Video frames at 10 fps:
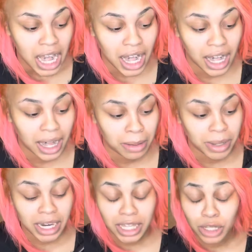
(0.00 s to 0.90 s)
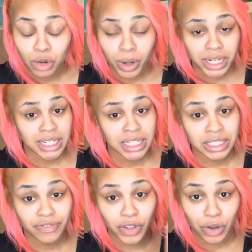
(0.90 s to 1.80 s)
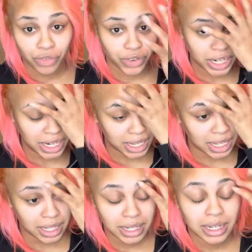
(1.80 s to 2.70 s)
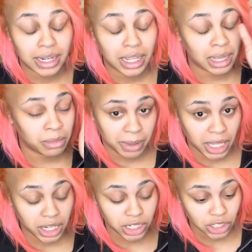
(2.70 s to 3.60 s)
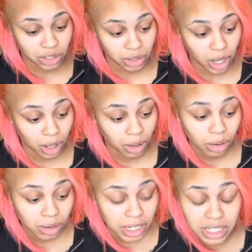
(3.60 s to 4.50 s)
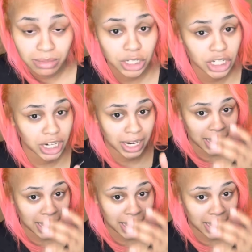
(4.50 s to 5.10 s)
Any other questions, feel free to DM a bitch, you know, leave some shit in the